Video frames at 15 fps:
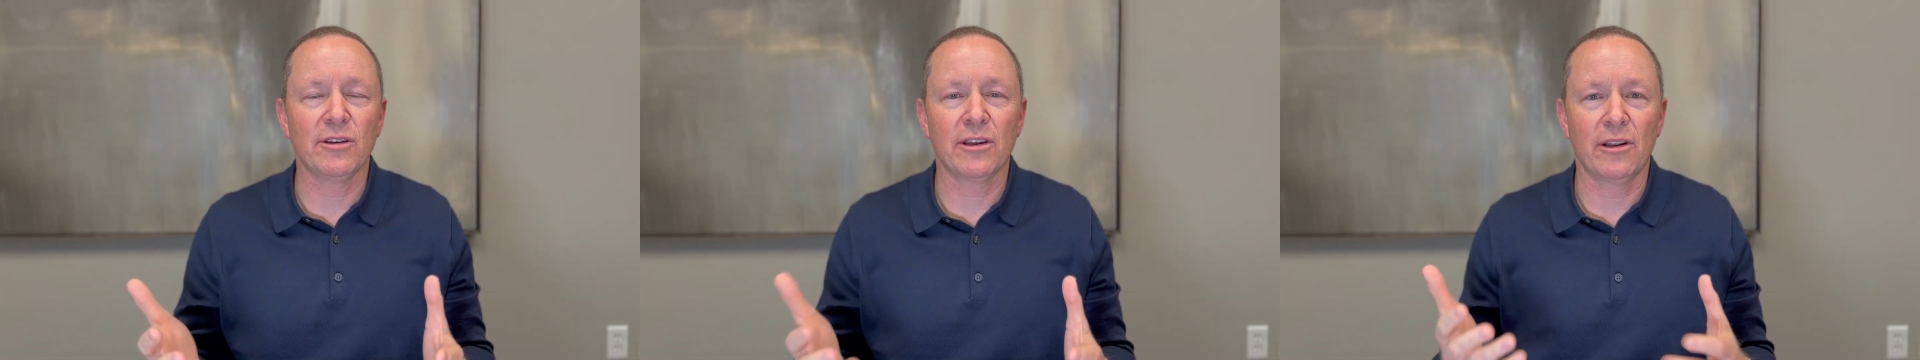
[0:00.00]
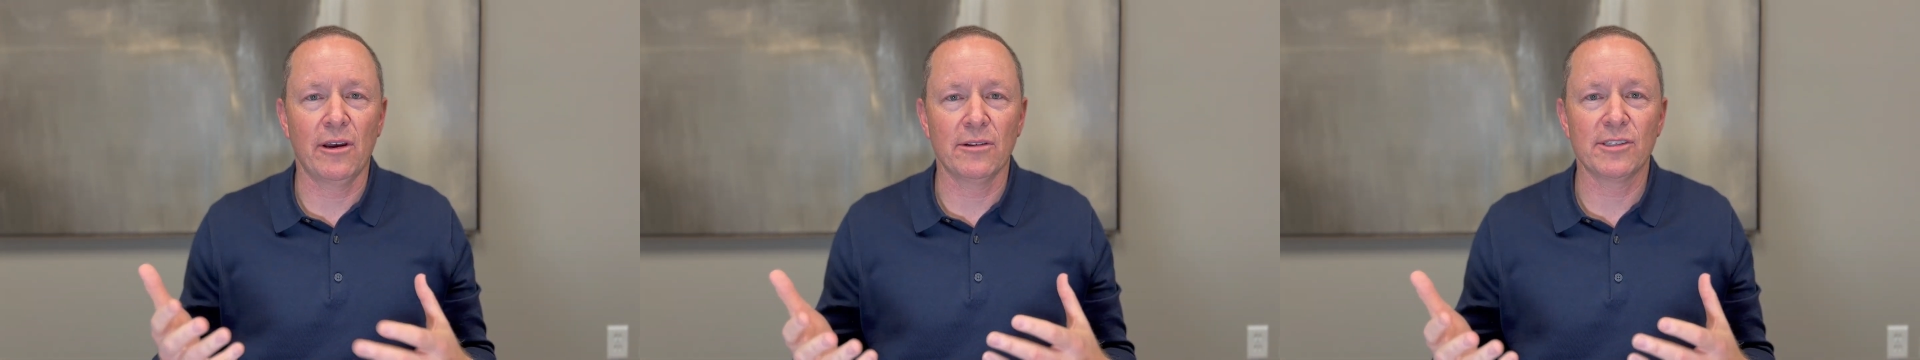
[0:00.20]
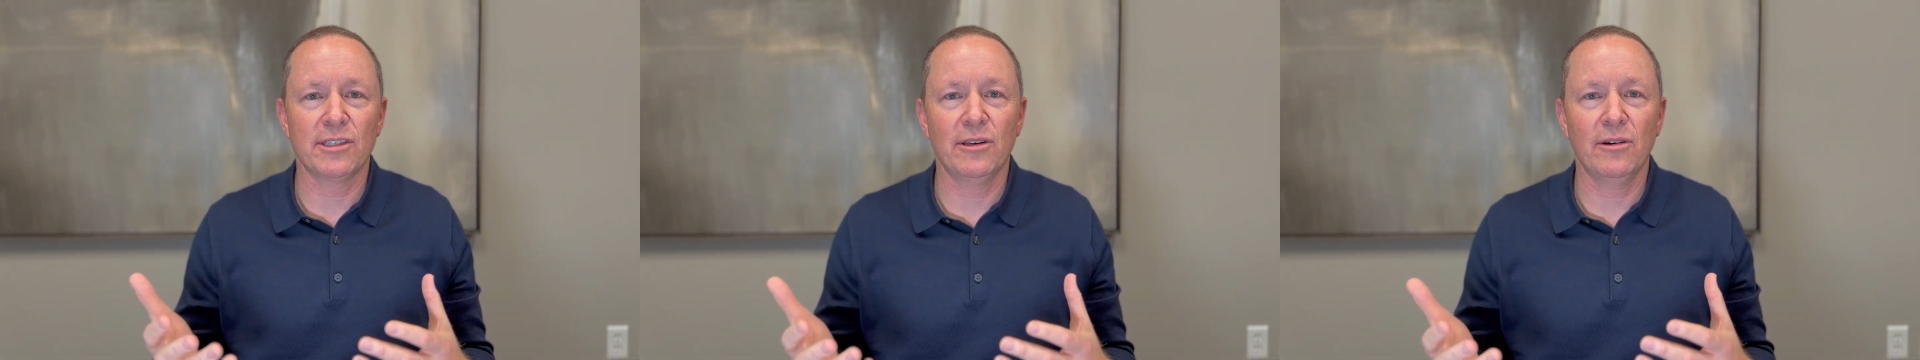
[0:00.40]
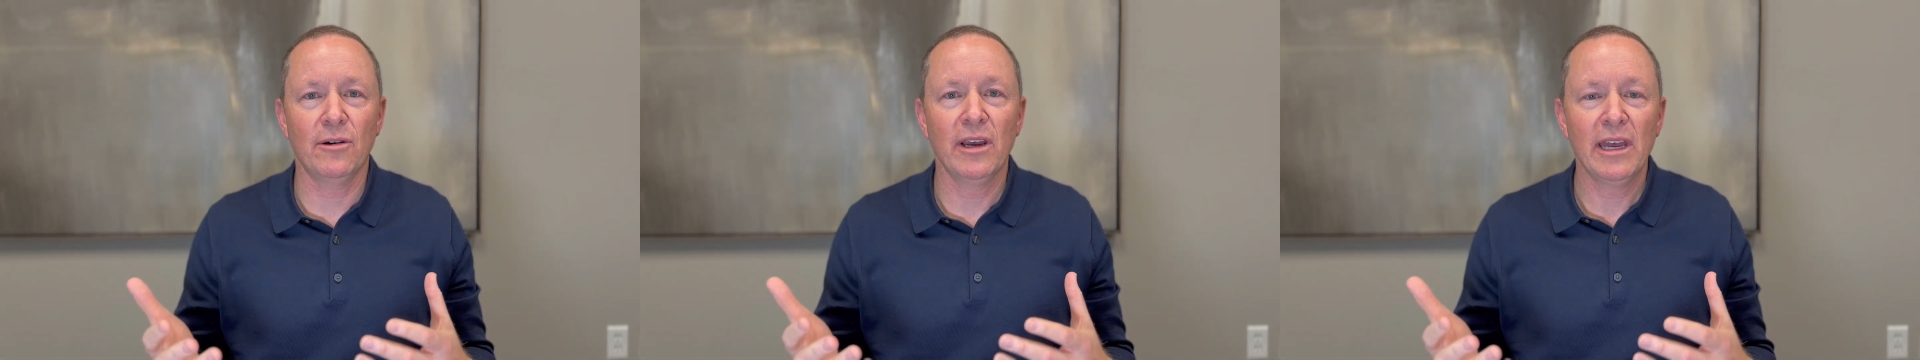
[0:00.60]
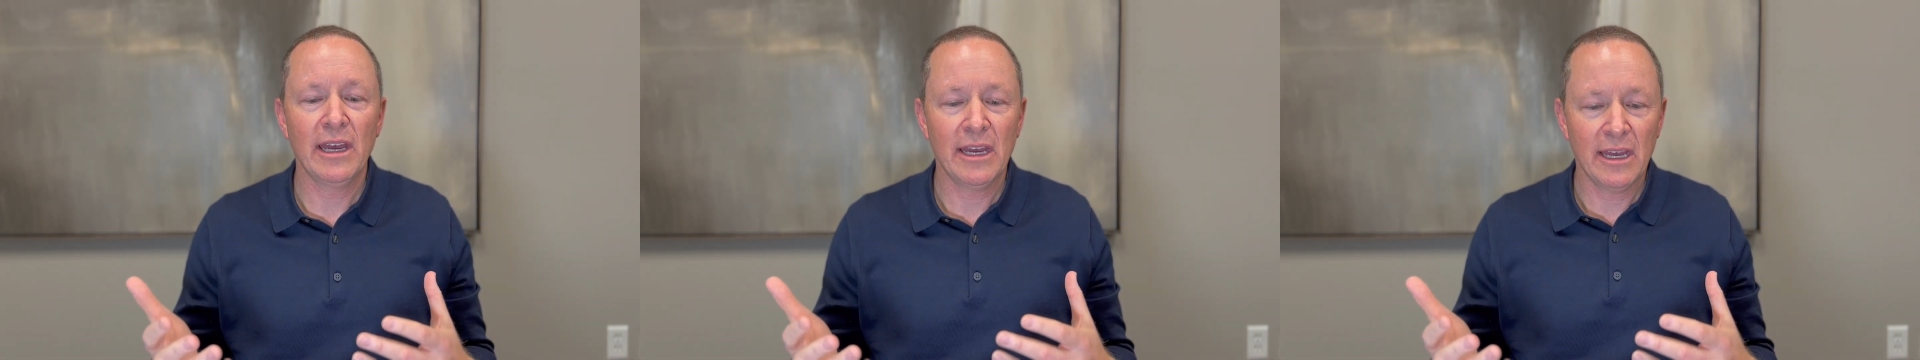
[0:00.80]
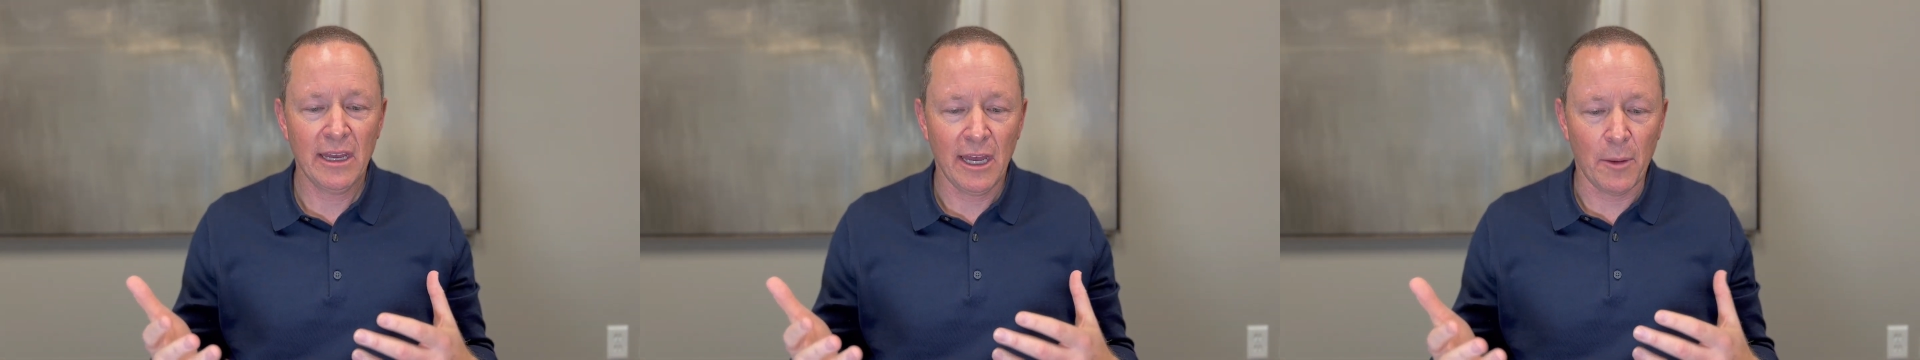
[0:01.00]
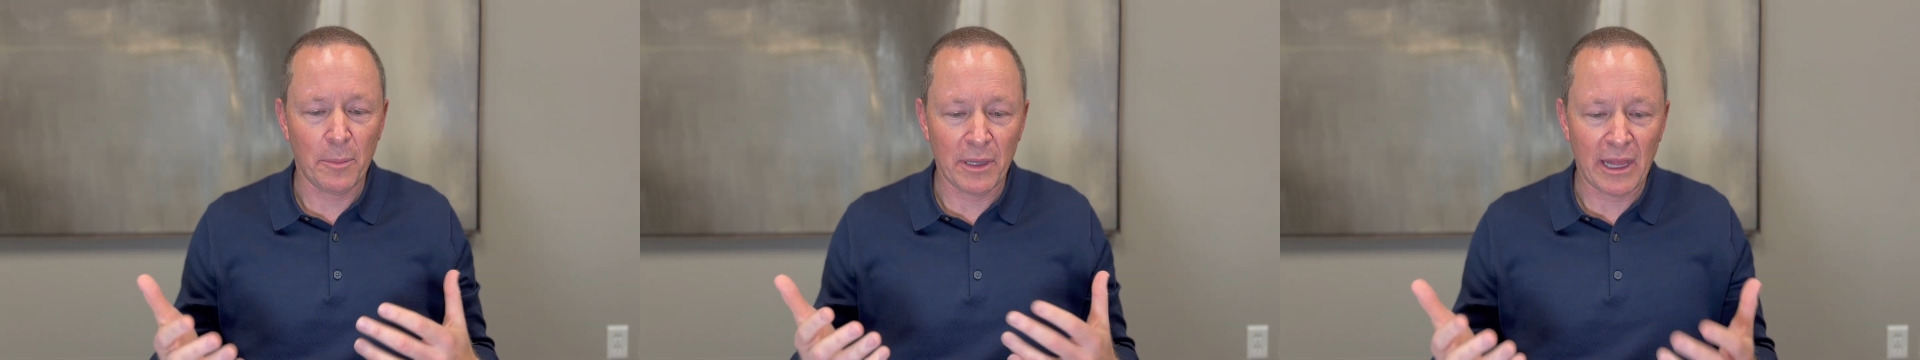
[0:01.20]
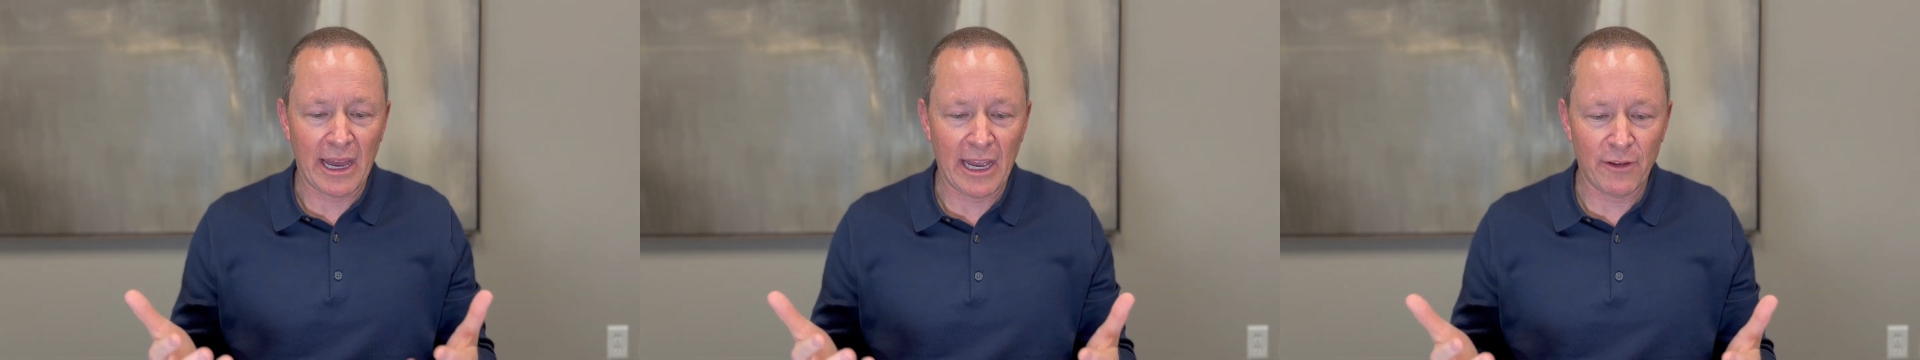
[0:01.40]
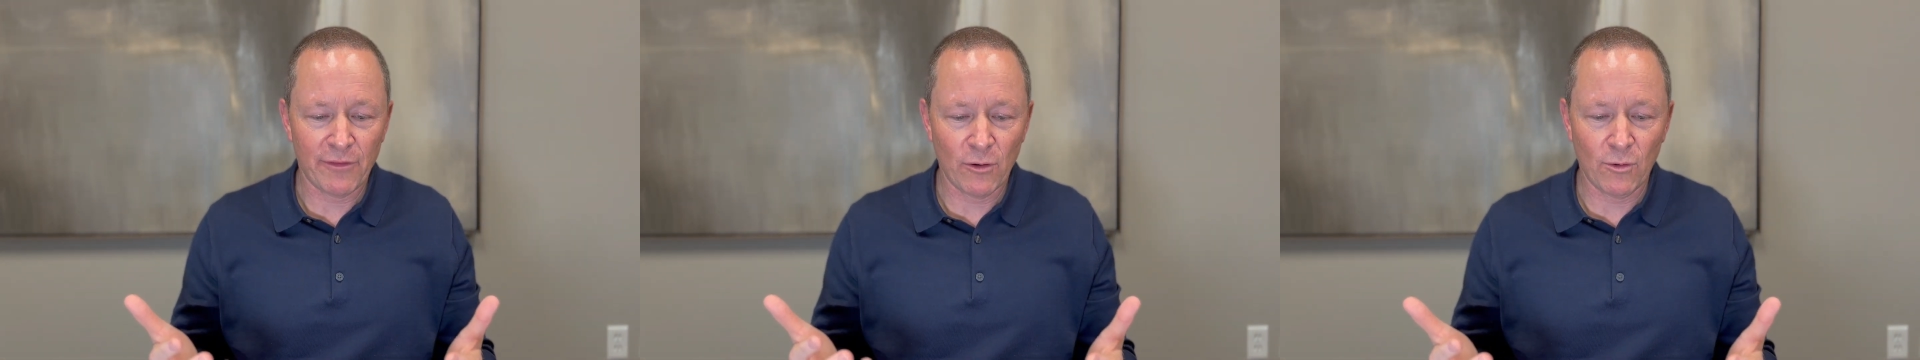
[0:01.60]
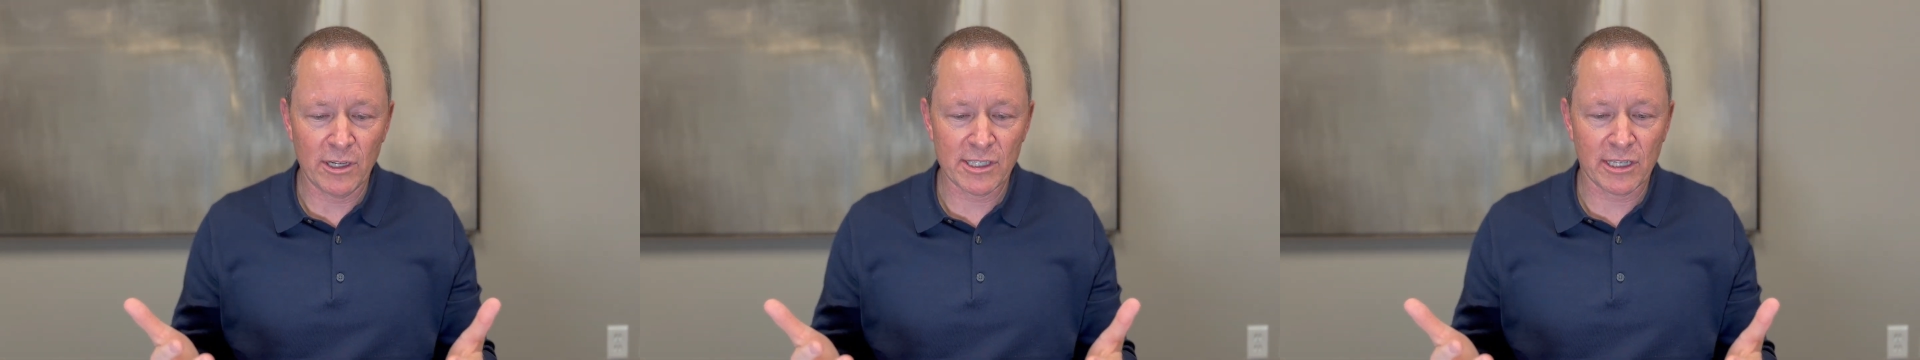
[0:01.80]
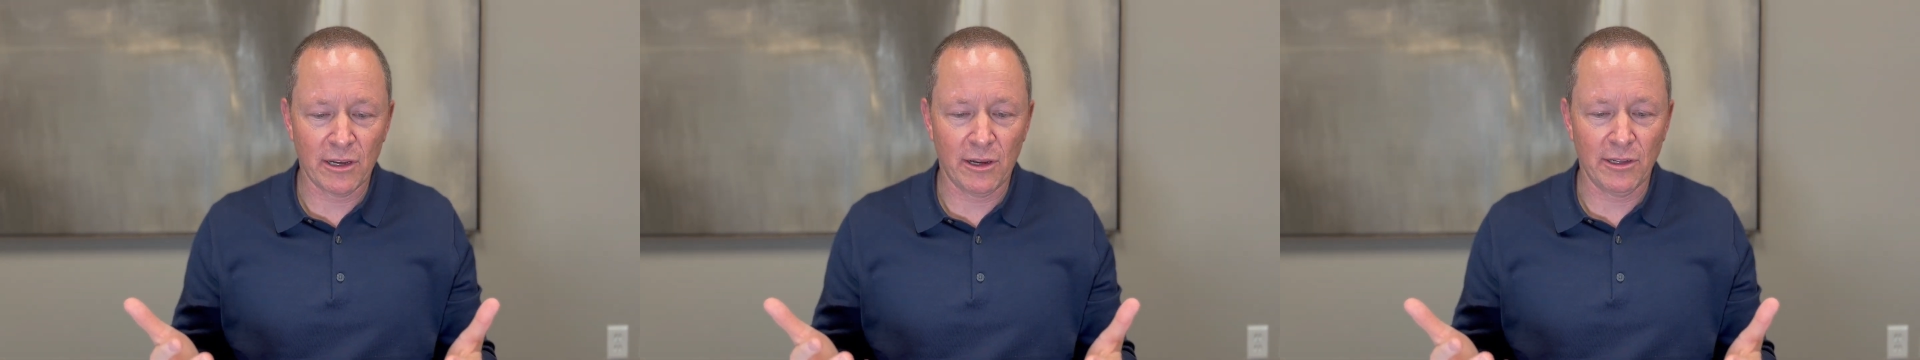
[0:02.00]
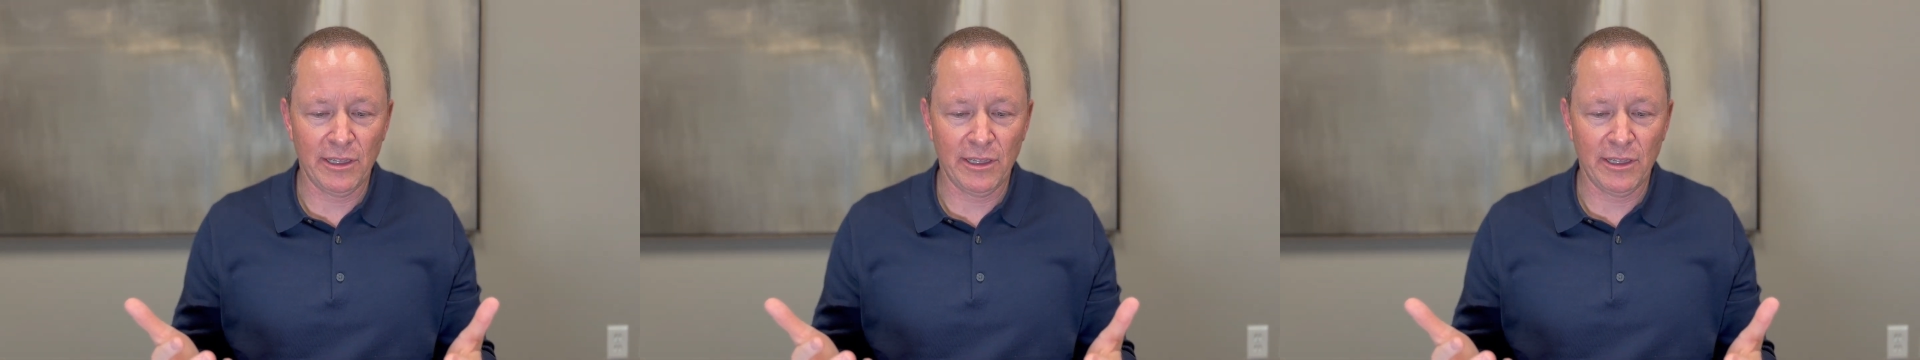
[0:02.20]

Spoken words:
you can also apply for what's called a